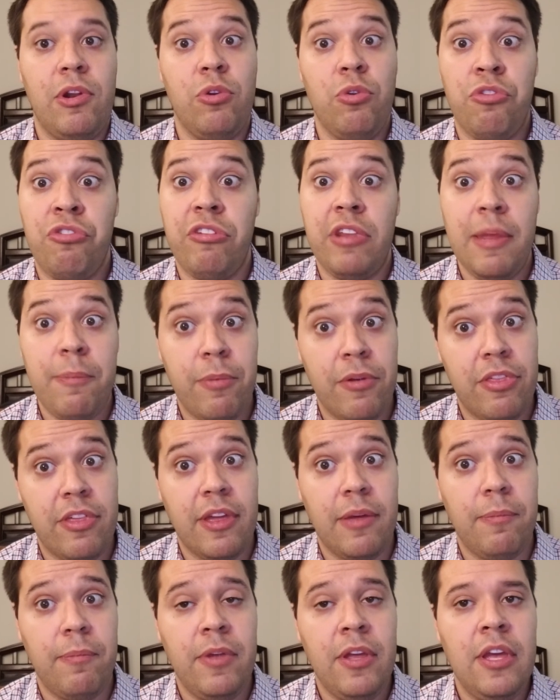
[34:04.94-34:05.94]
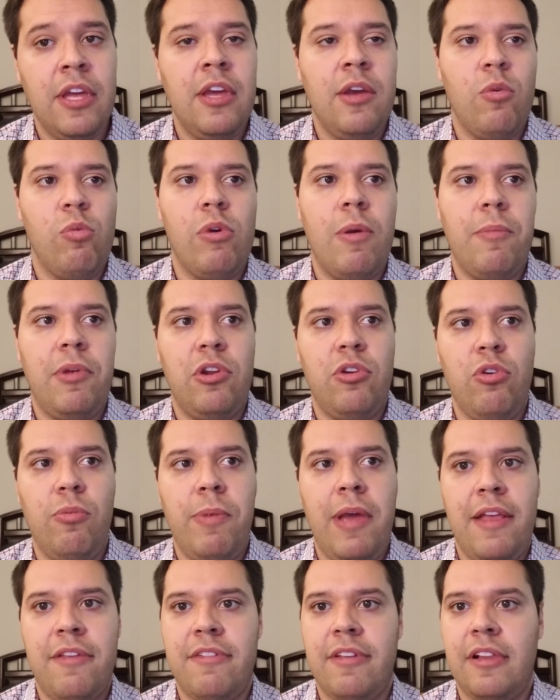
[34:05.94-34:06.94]
who sleep with him, women who
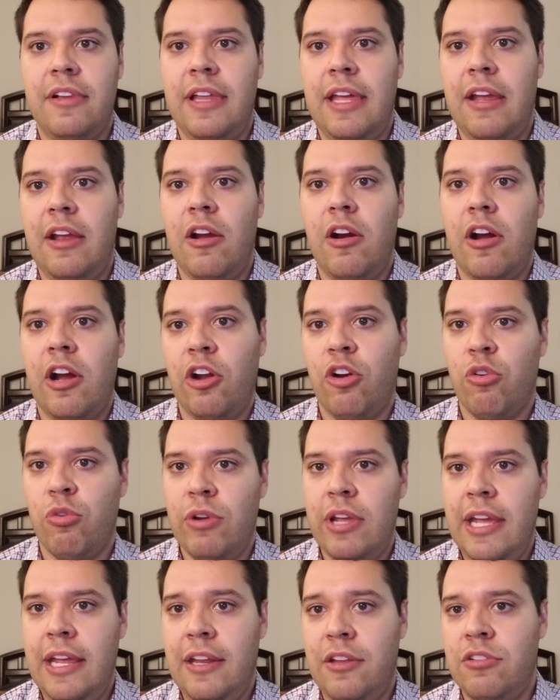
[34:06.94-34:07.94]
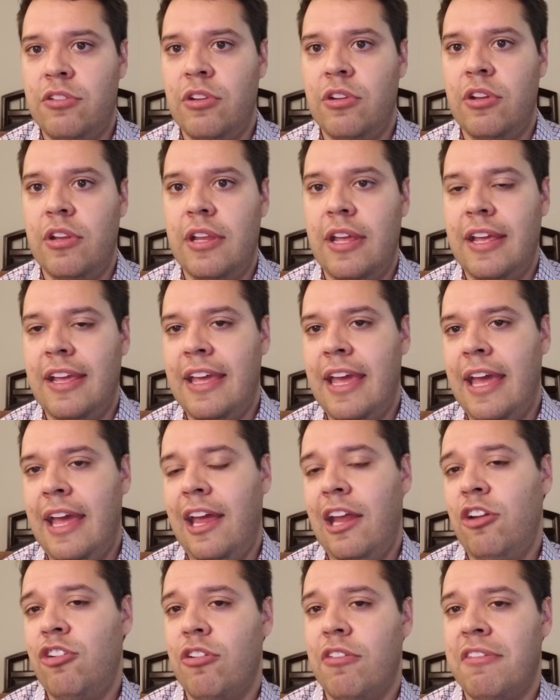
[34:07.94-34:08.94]
basically agree to
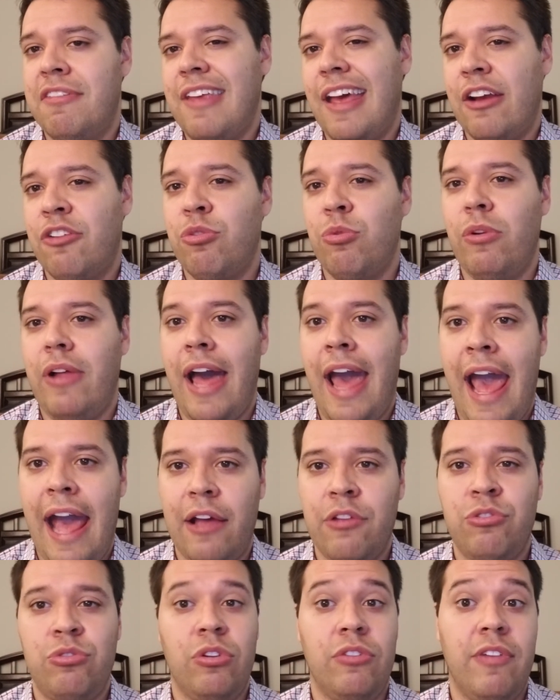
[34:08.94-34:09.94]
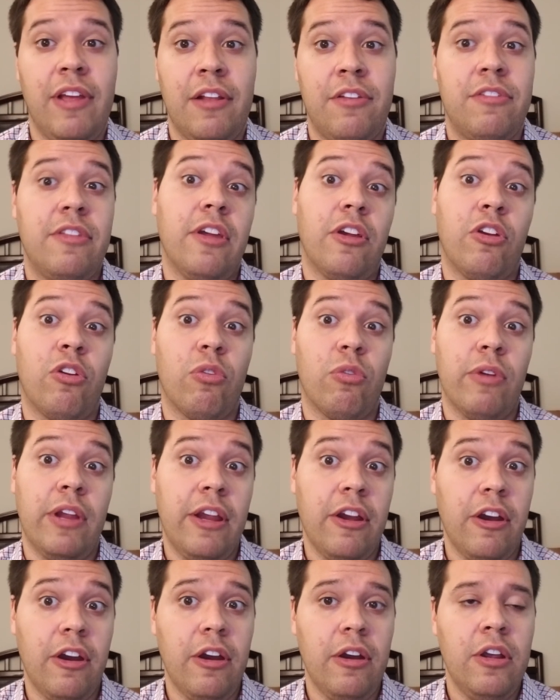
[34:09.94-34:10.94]
engage in sexual acts to advance their
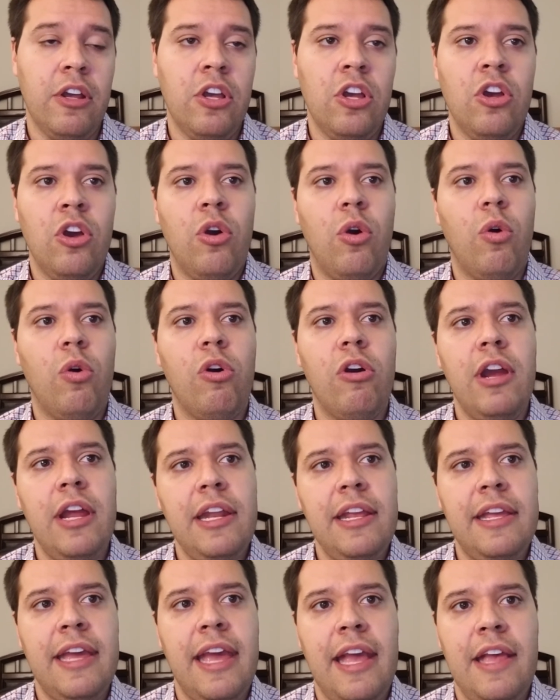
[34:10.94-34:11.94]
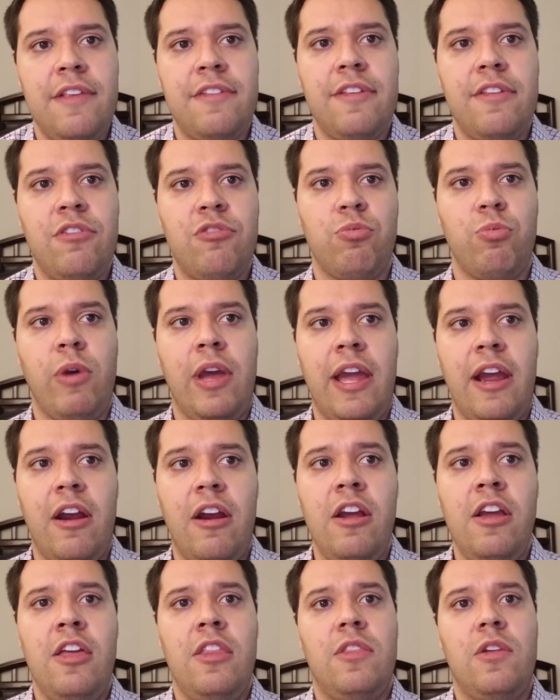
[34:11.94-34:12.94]
career, or in cases where
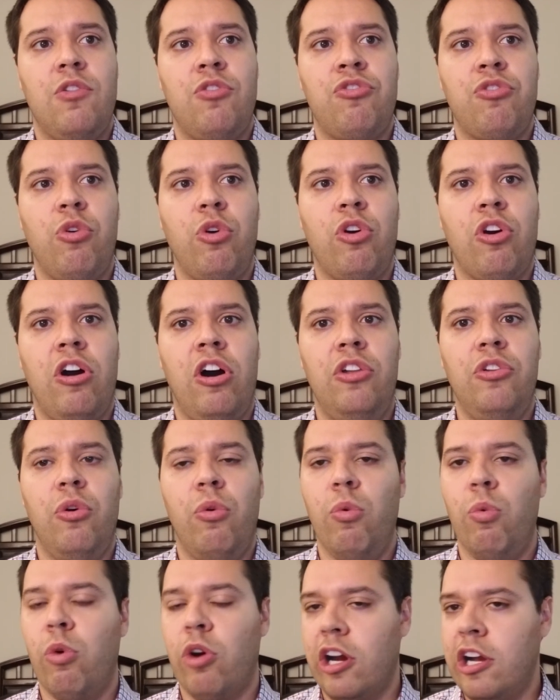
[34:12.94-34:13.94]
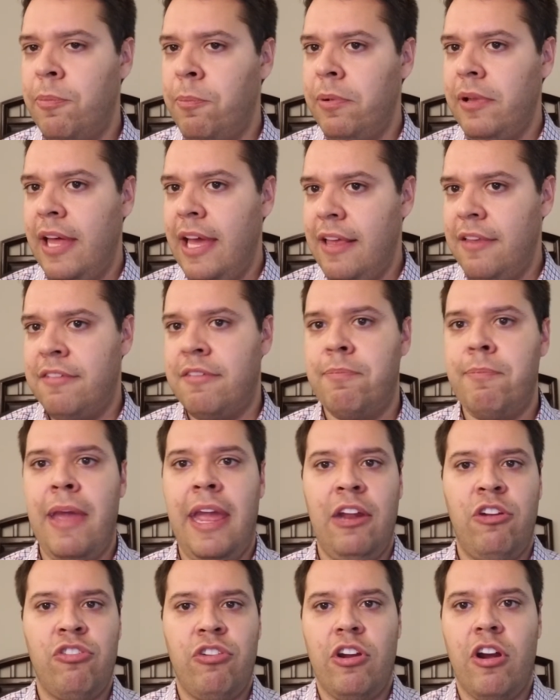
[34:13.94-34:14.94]
there's so-called workplace
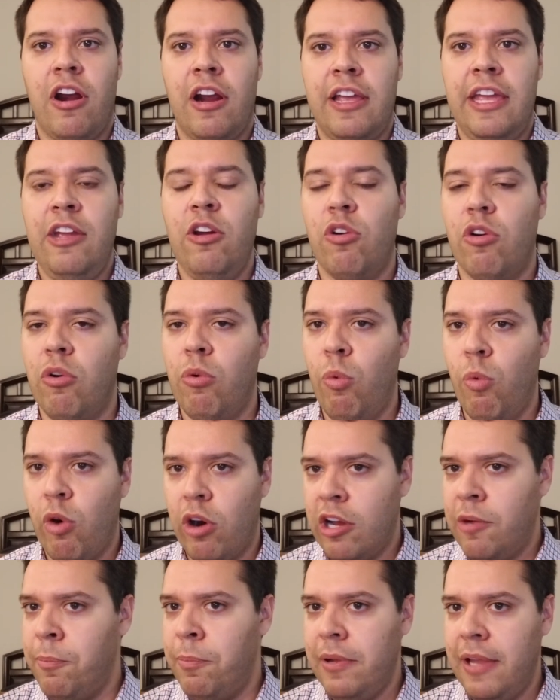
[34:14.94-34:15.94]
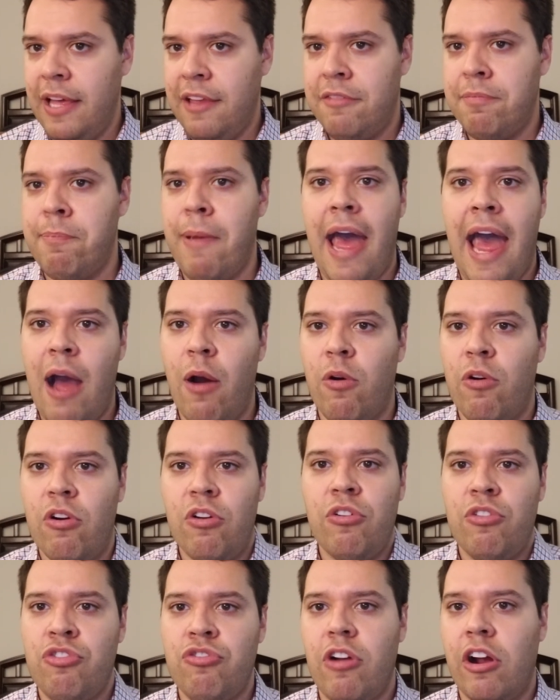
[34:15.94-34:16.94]
patriarchy or workplace power
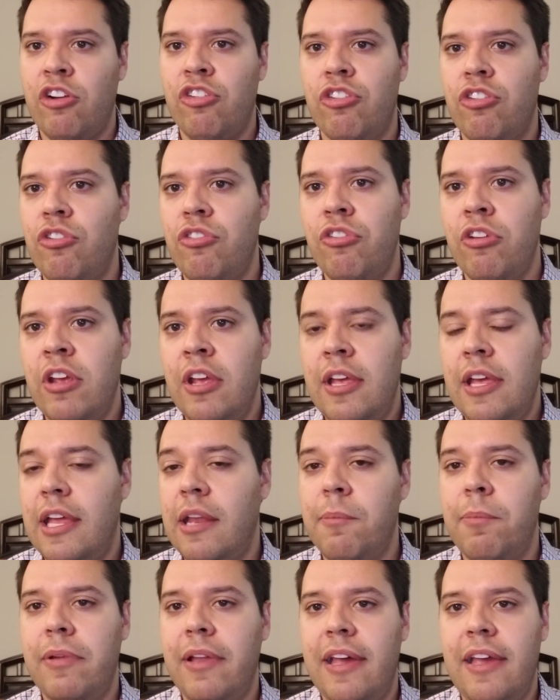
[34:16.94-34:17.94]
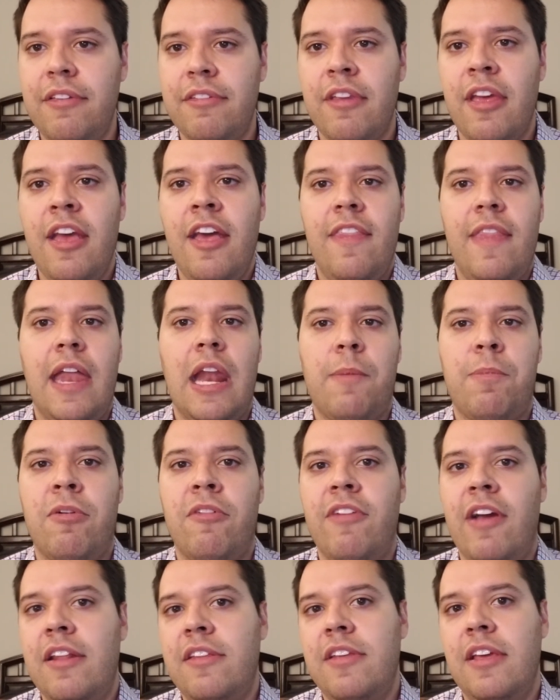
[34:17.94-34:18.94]
structures in place that are
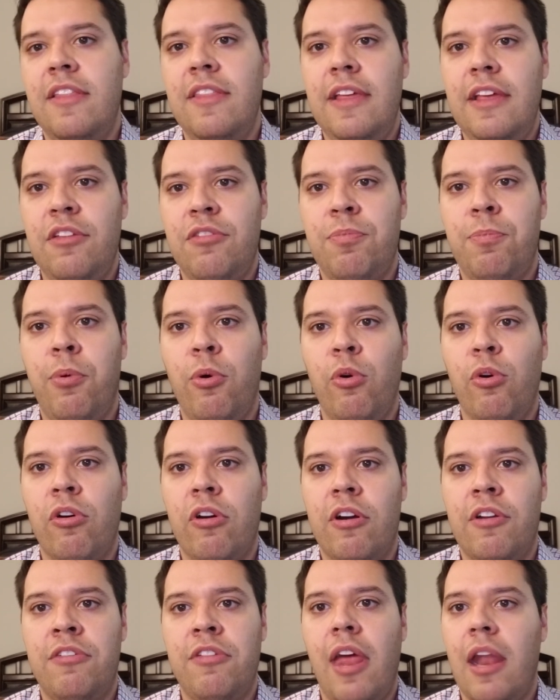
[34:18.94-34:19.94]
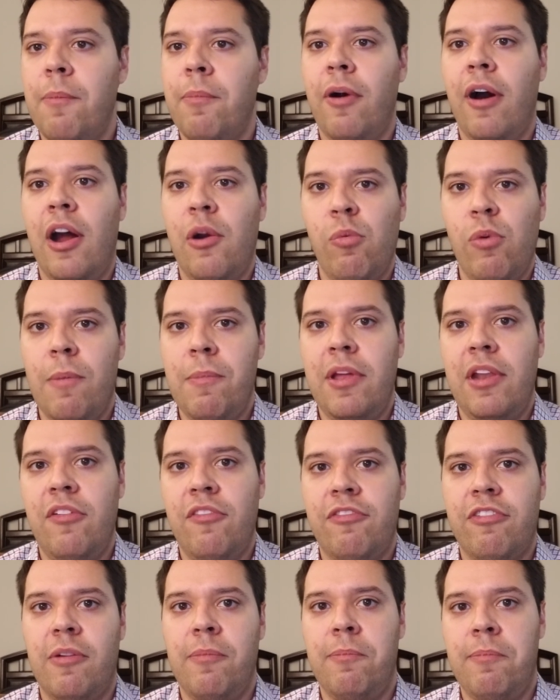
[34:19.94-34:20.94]
preventing these poor, set-upon women
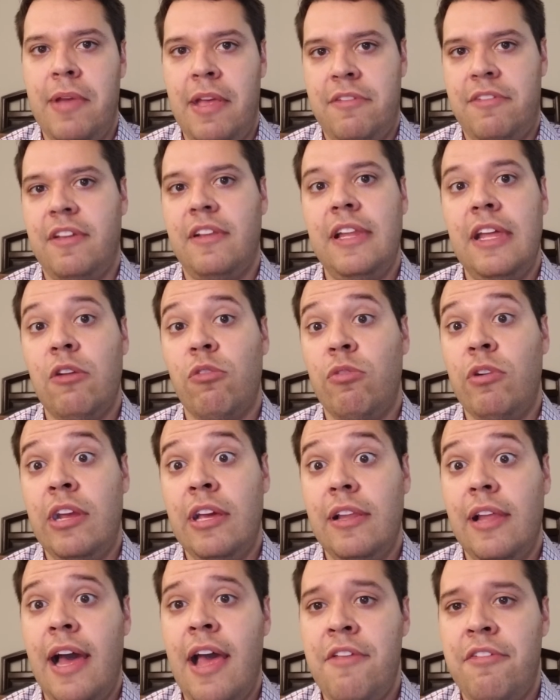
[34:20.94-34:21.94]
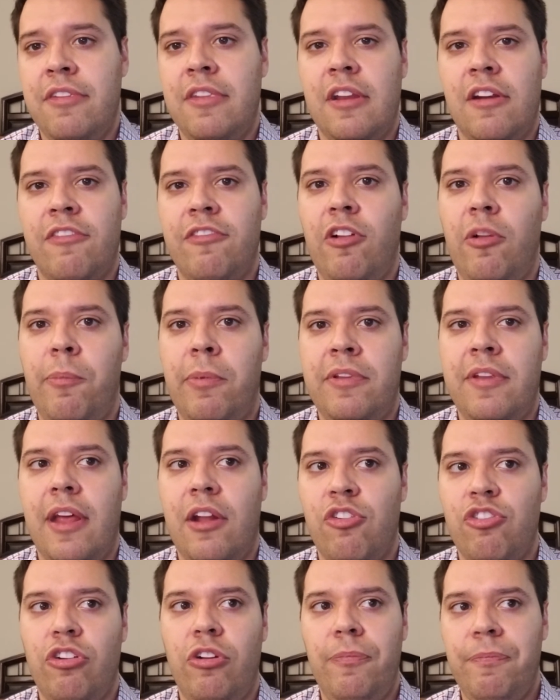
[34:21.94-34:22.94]
from basically realizing their full
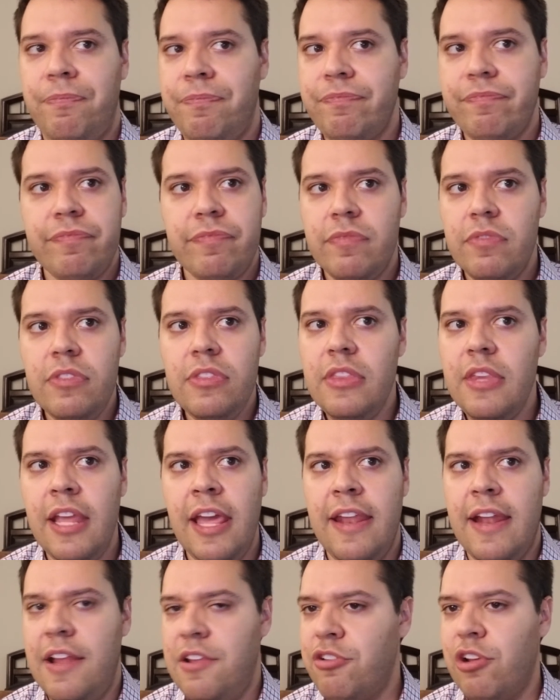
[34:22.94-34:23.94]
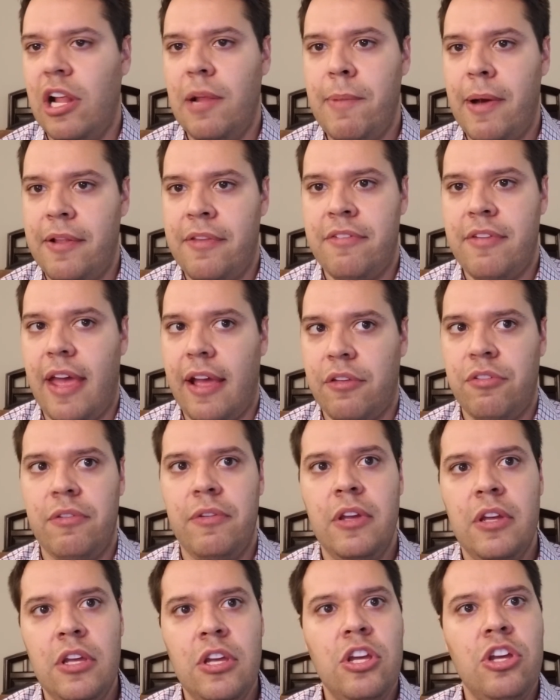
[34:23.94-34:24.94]
potential. And it's all about sex.
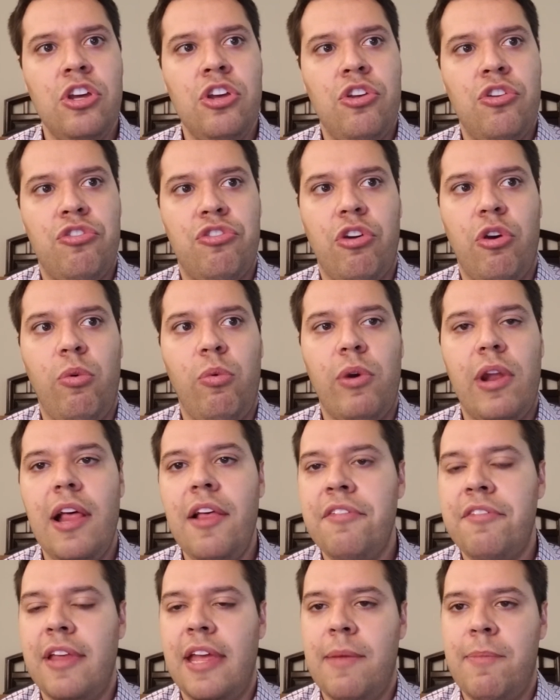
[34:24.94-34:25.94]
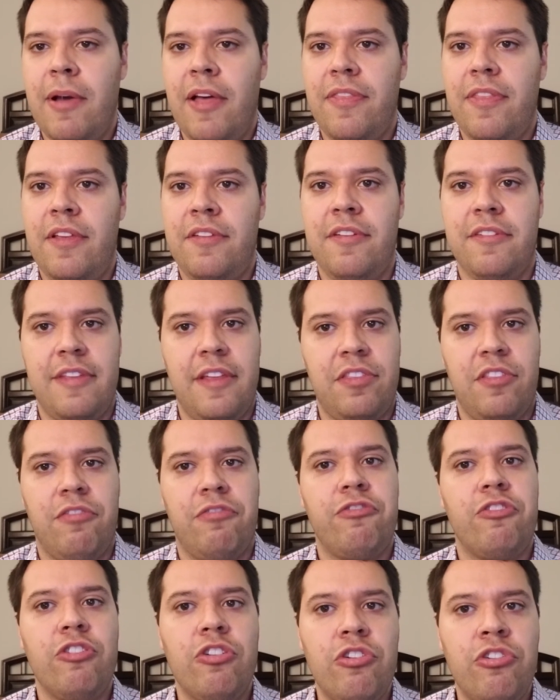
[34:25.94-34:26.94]
So what I'll say about this is that the
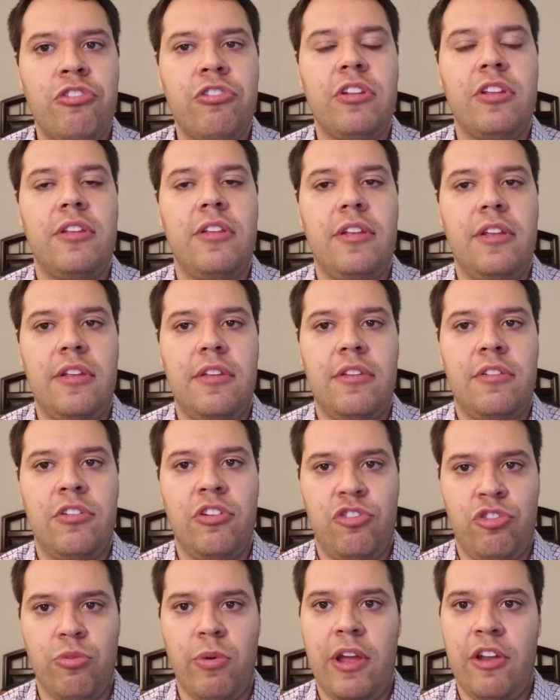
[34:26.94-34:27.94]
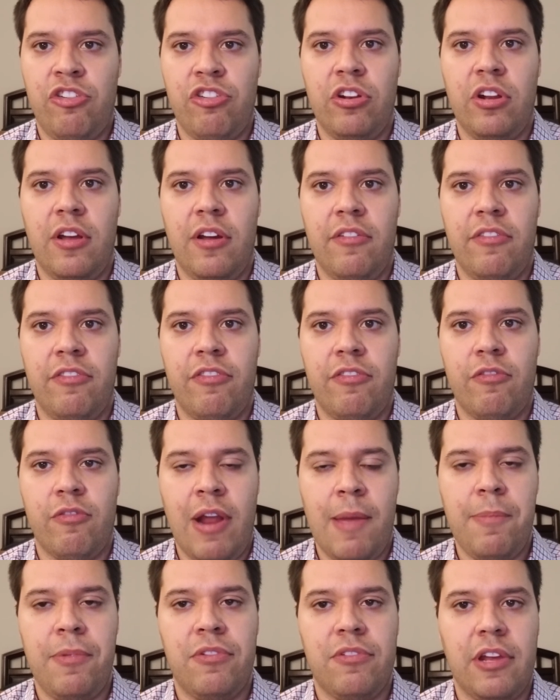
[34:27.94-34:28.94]
first situation of
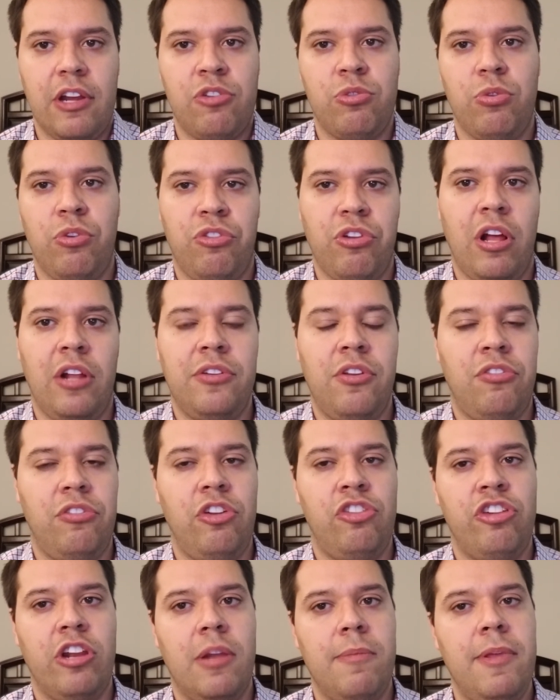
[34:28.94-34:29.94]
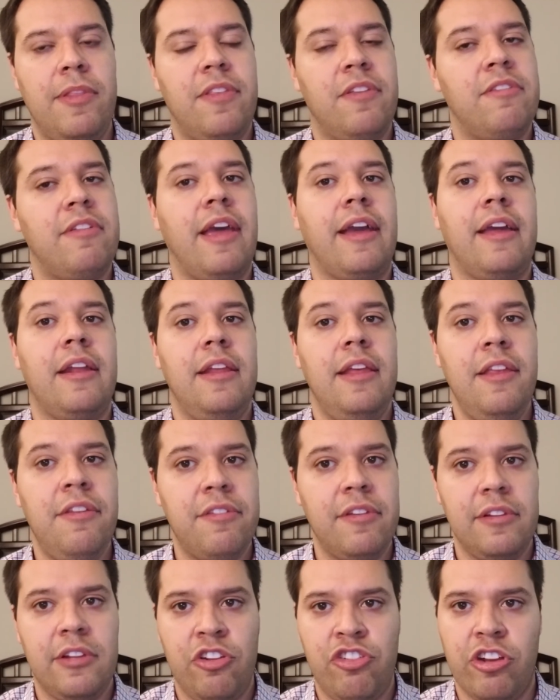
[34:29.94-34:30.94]
rape and sexual assault is legitimate, the second
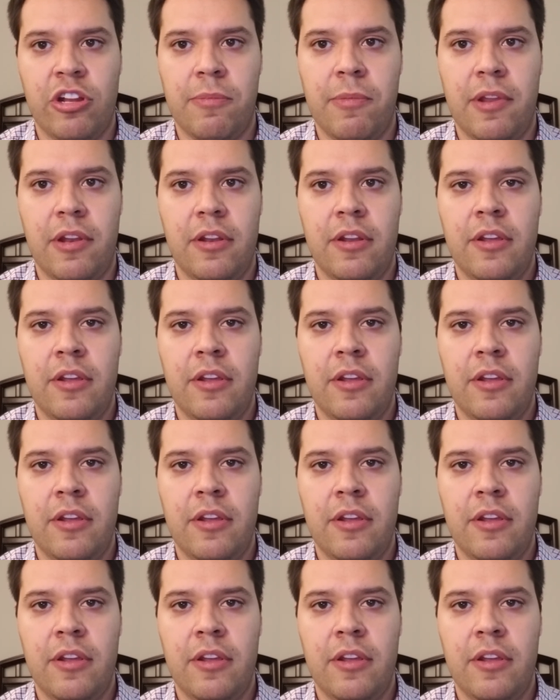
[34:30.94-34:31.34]
isn't legitimate.